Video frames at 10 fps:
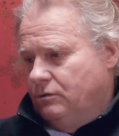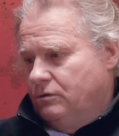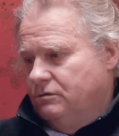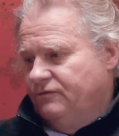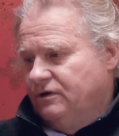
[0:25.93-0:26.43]

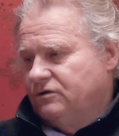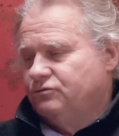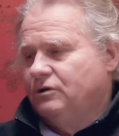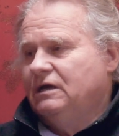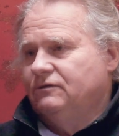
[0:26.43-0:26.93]
perfect
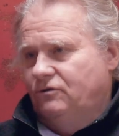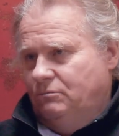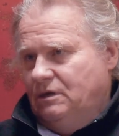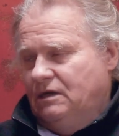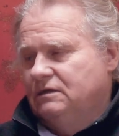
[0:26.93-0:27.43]
trait of
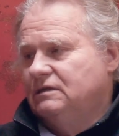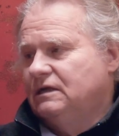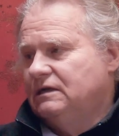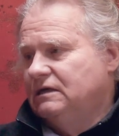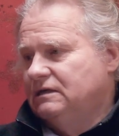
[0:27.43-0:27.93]
humanity
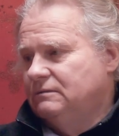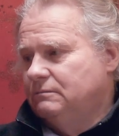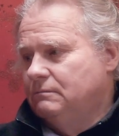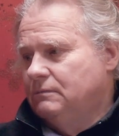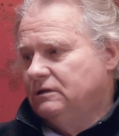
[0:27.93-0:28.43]
that in a
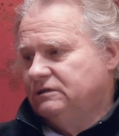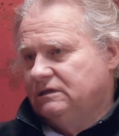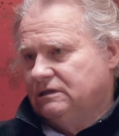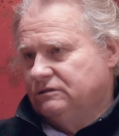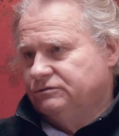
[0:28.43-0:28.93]

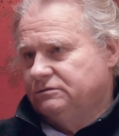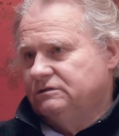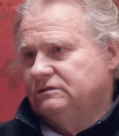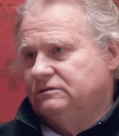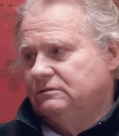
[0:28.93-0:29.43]

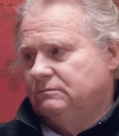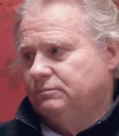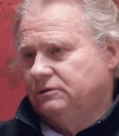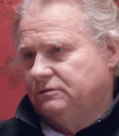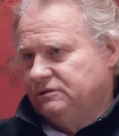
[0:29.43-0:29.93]
multicultural, and
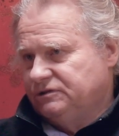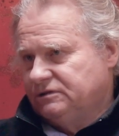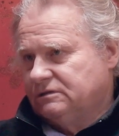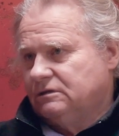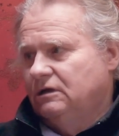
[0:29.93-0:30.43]

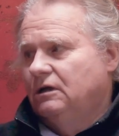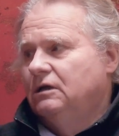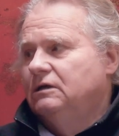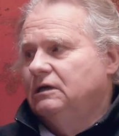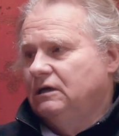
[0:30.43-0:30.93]
pluralistic,
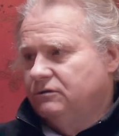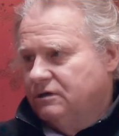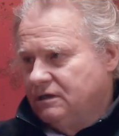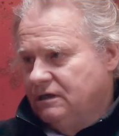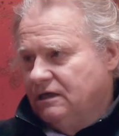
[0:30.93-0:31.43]

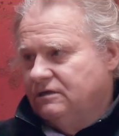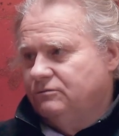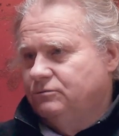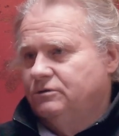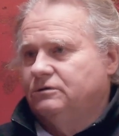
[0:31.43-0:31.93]

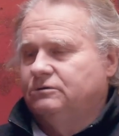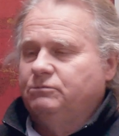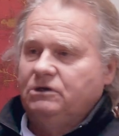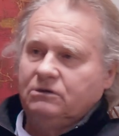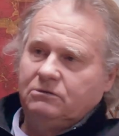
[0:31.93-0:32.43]
interconnected
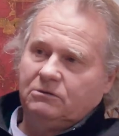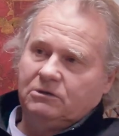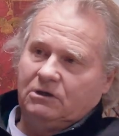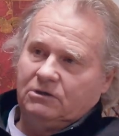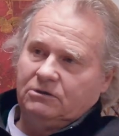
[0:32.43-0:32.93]
world, we can no
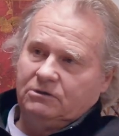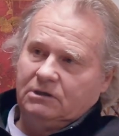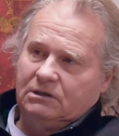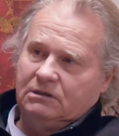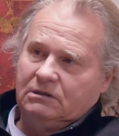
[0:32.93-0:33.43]
longer
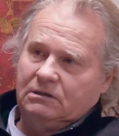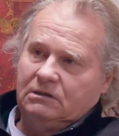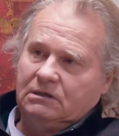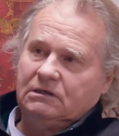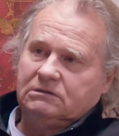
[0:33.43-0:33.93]

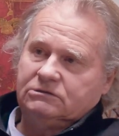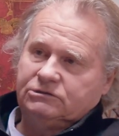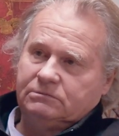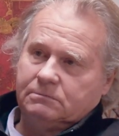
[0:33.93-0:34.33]
indulge.